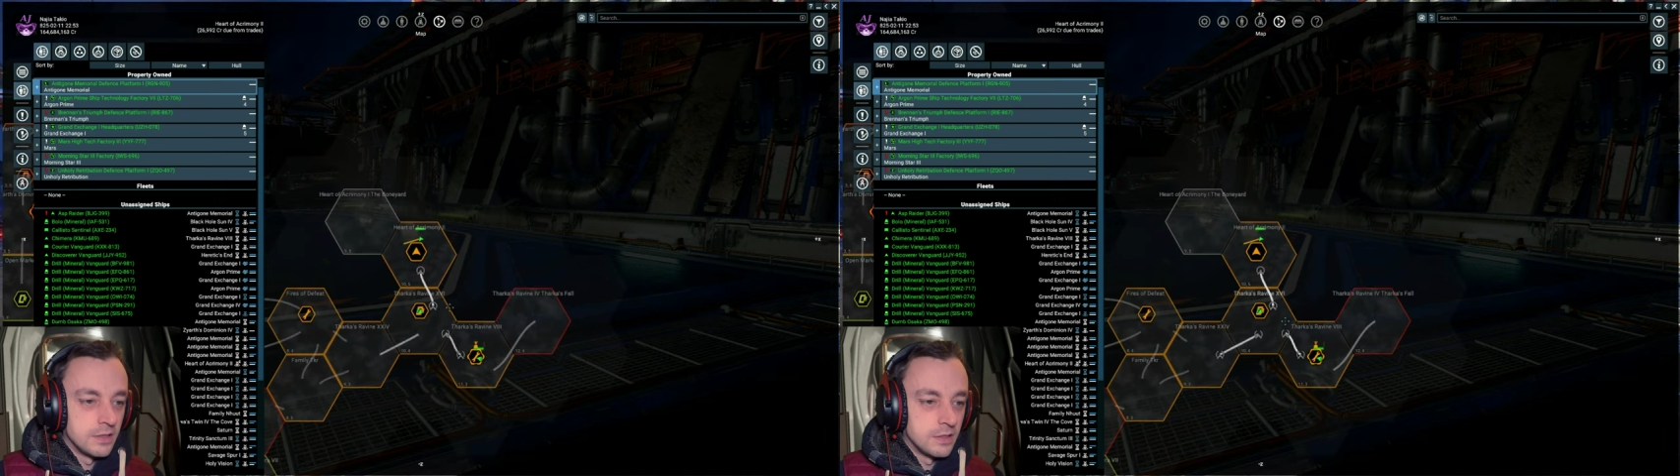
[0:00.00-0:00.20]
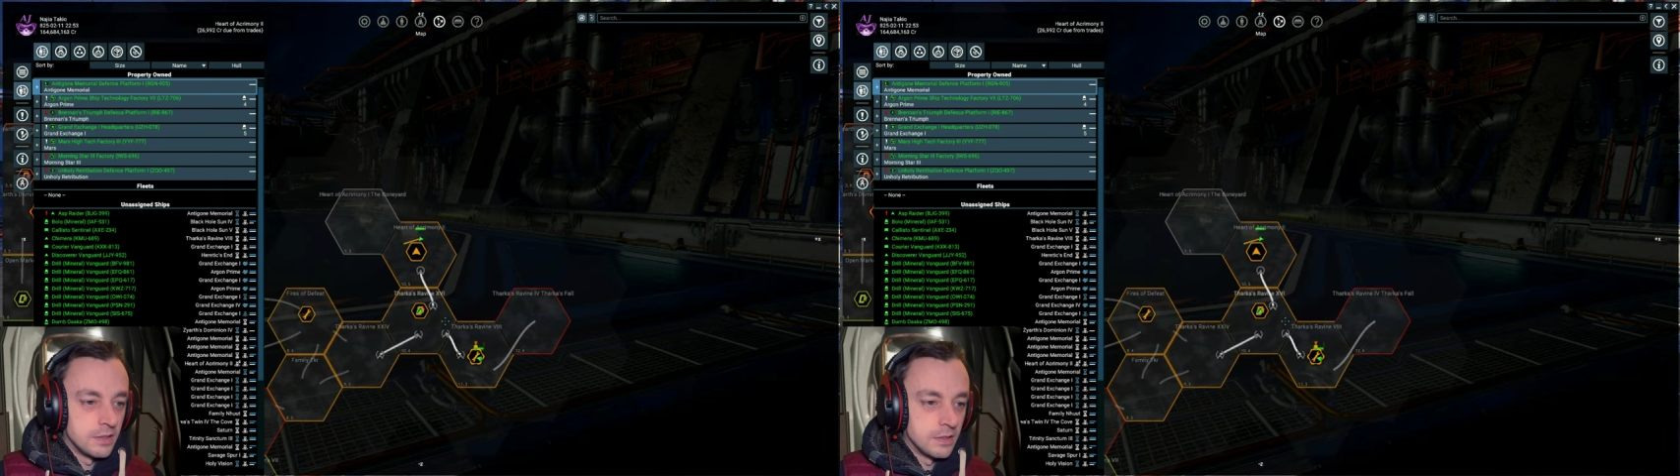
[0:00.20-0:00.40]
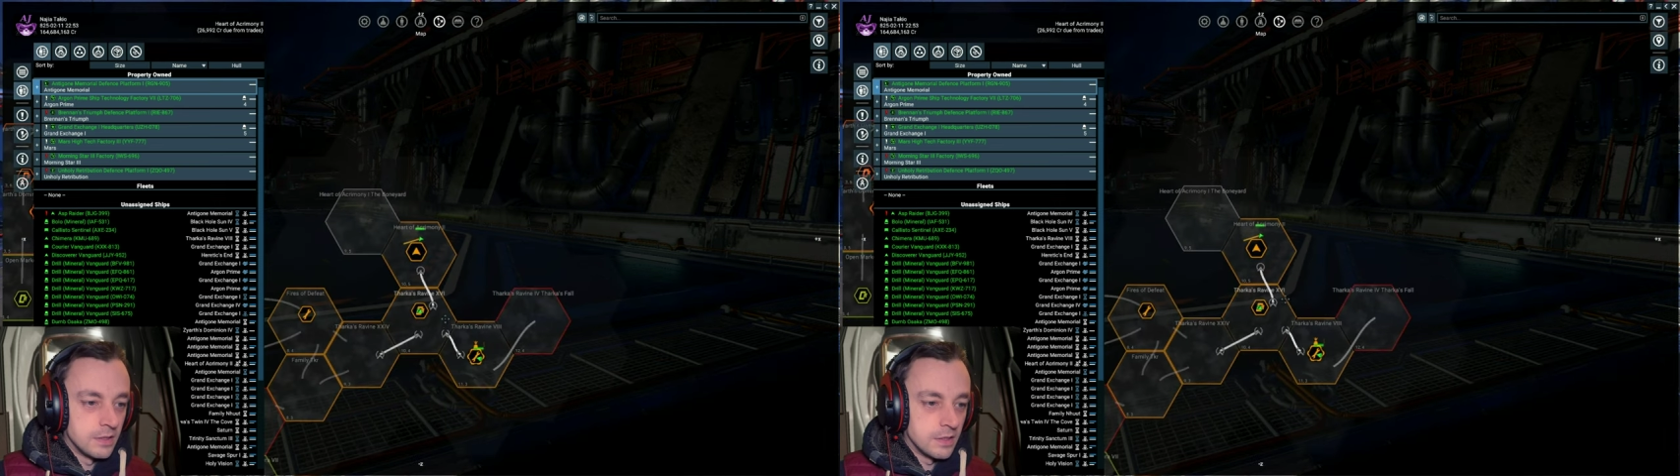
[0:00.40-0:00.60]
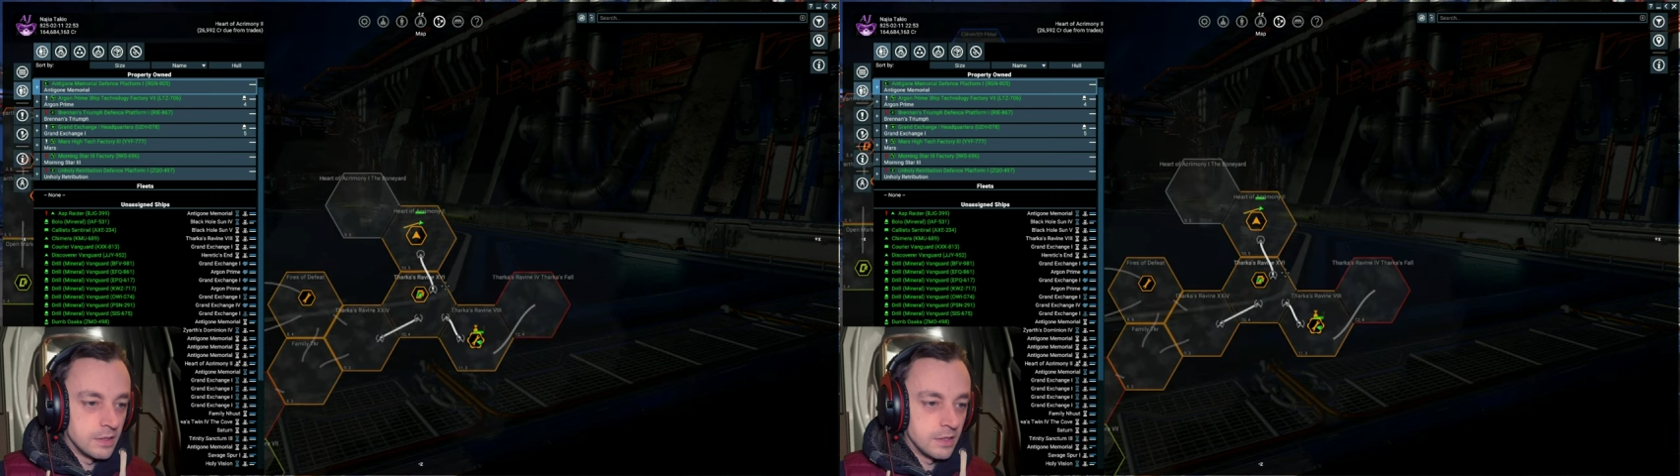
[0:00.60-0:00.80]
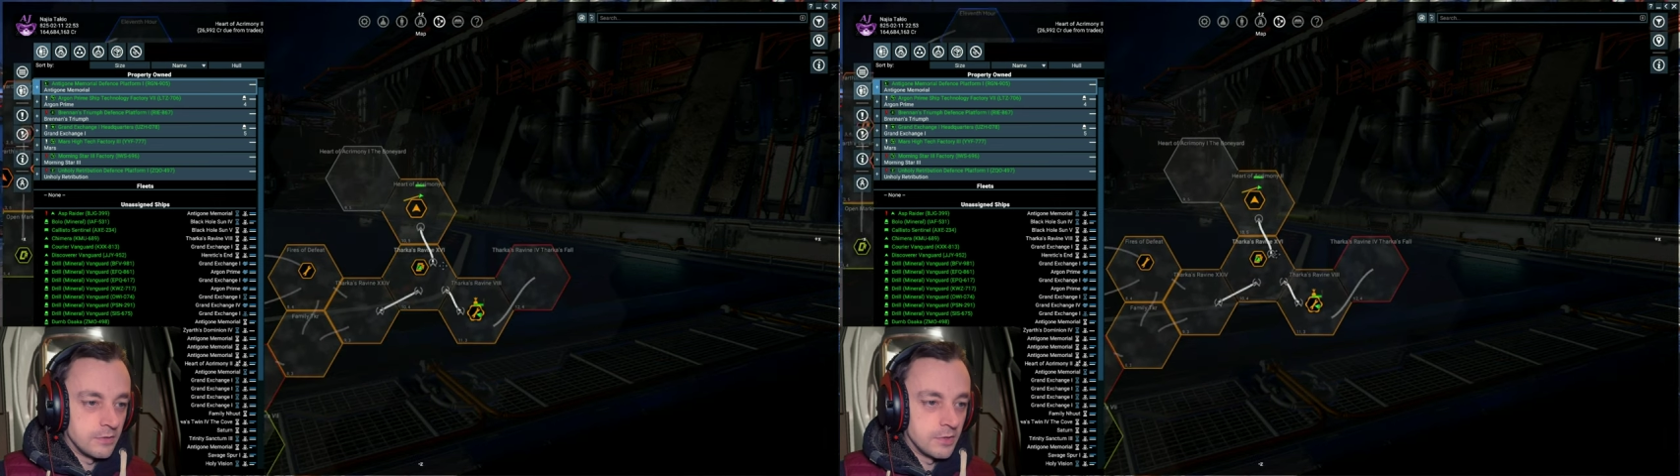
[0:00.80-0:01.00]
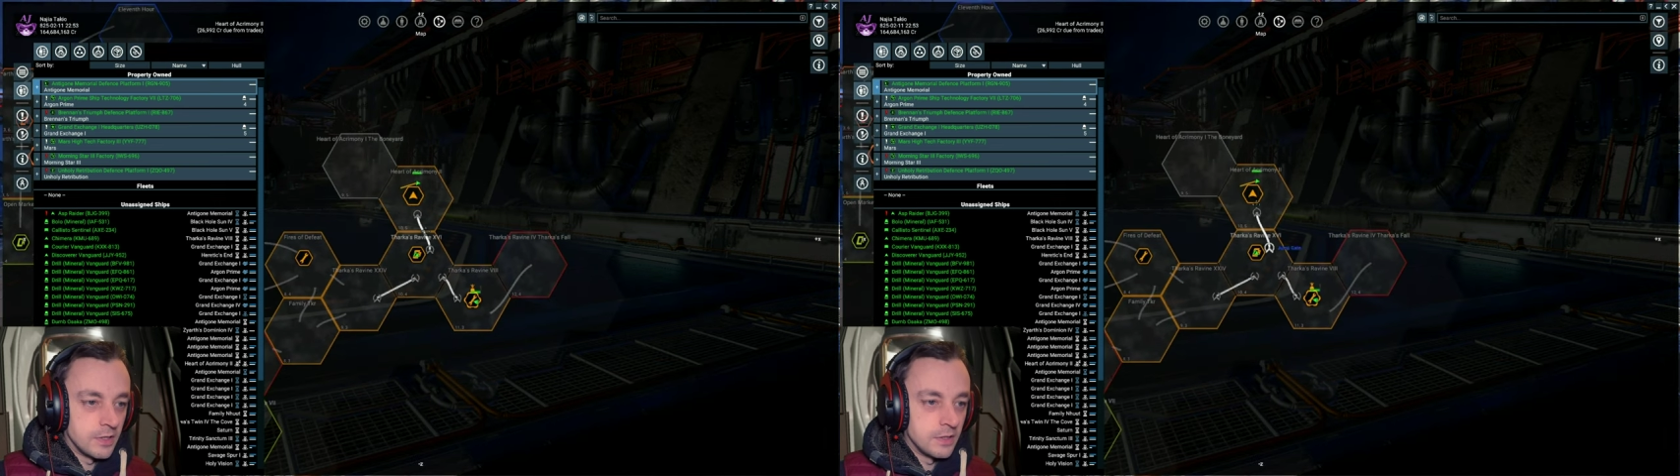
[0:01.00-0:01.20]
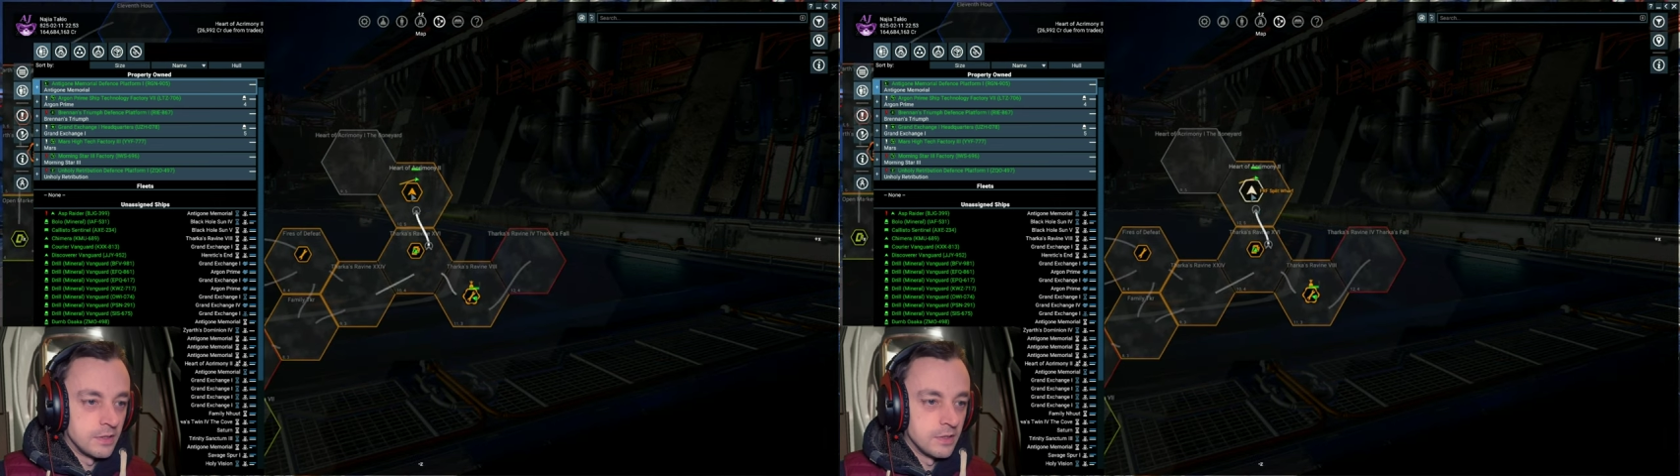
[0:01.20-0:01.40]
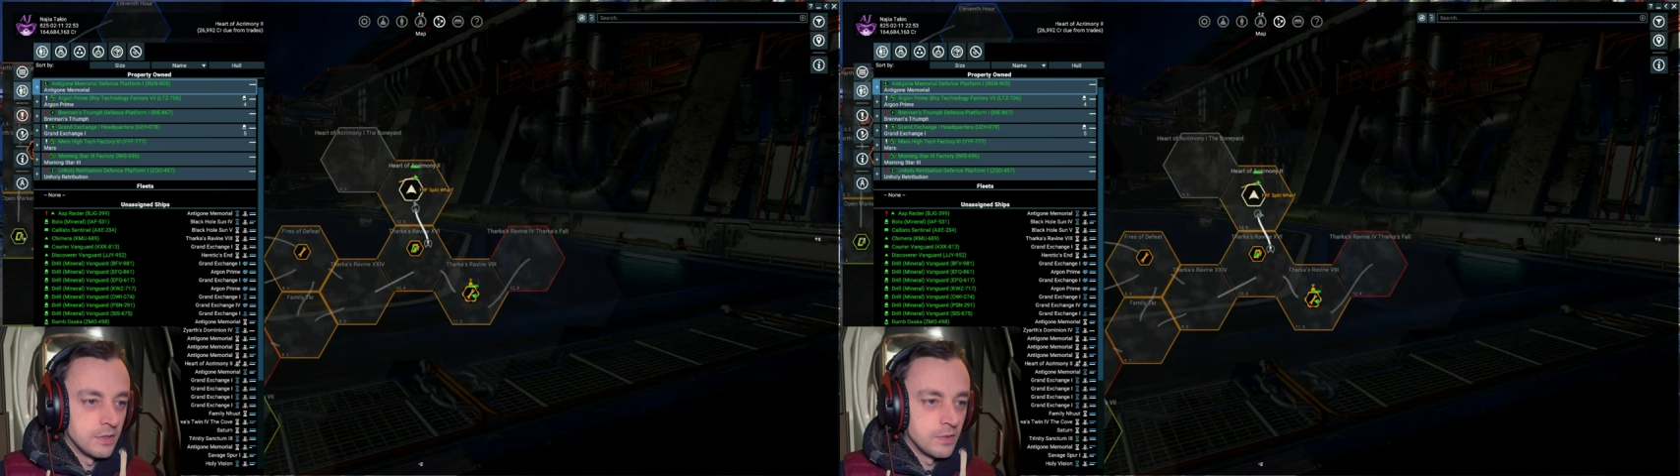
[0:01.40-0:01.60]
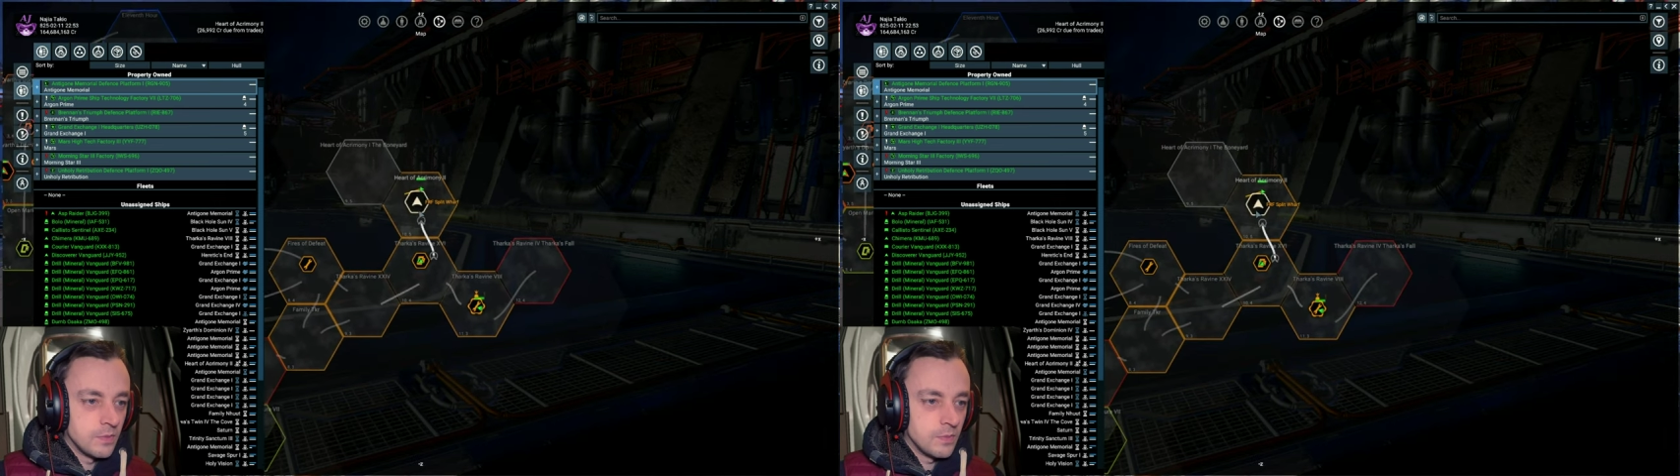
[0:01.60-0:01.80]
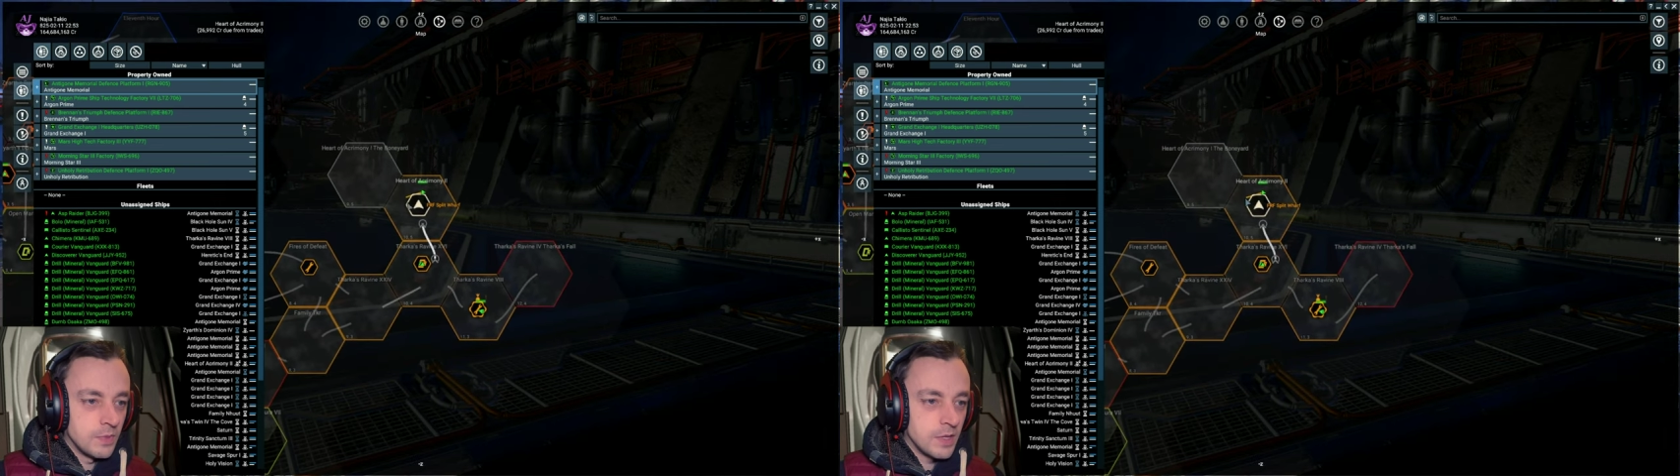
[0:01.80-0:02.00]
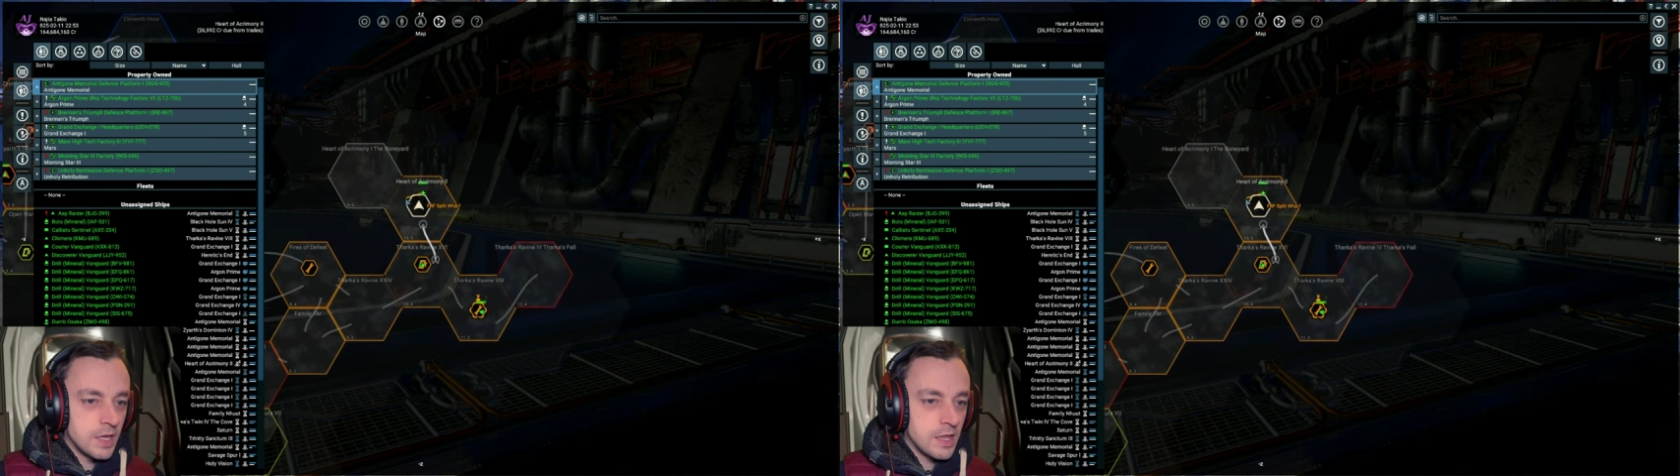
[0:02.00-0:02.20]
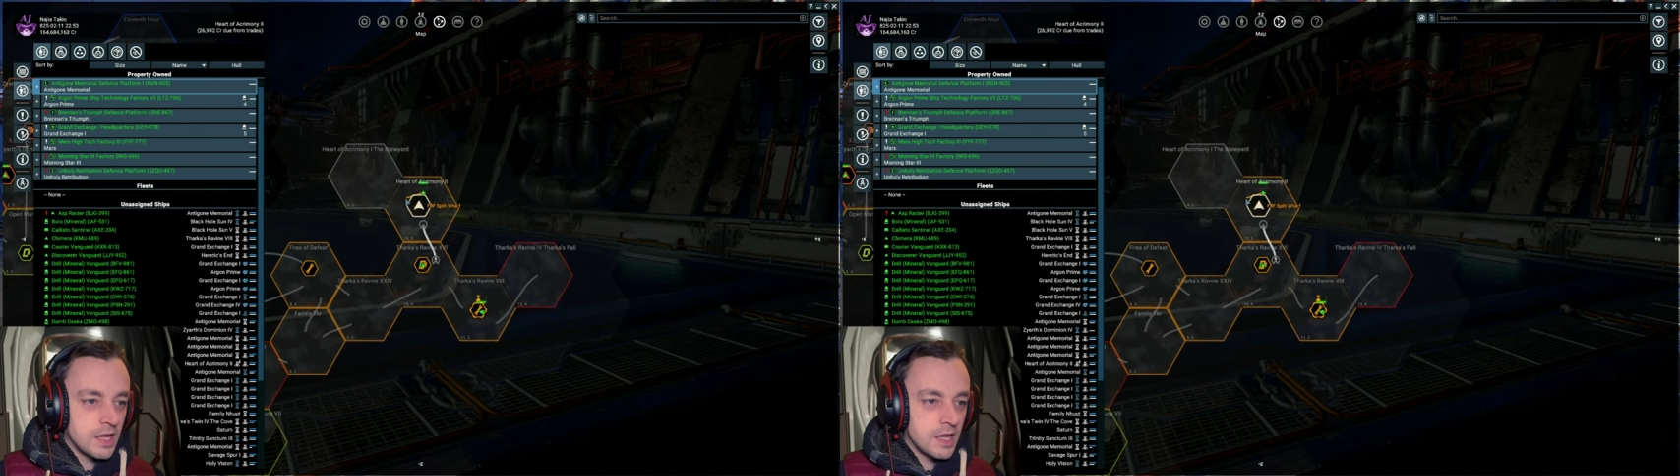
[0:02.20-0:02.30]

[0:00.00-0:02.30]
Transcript: Uh, okay, fine. But that